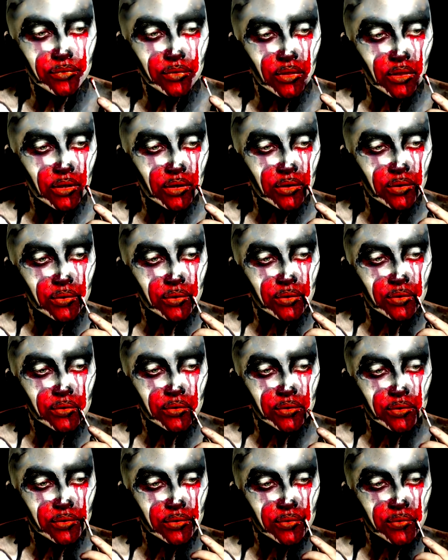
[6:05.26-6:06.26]
like me
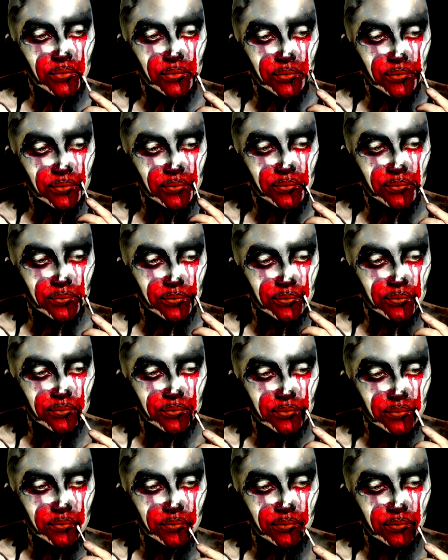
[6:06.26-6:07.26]
and you feel
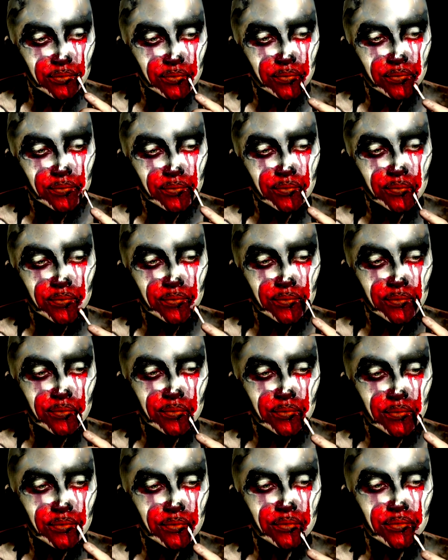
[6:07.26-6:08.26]
sexiest when you are
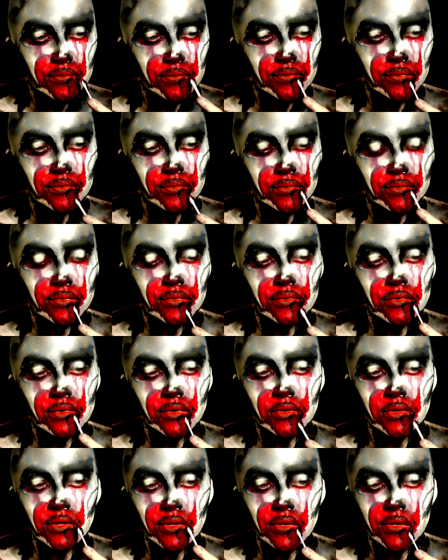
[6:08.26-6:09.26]
also your
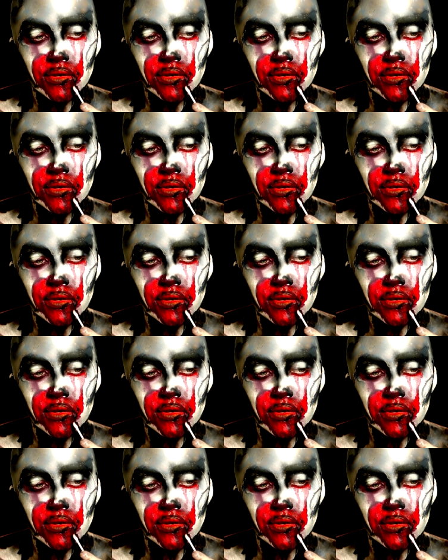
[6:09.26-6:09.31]
grossest,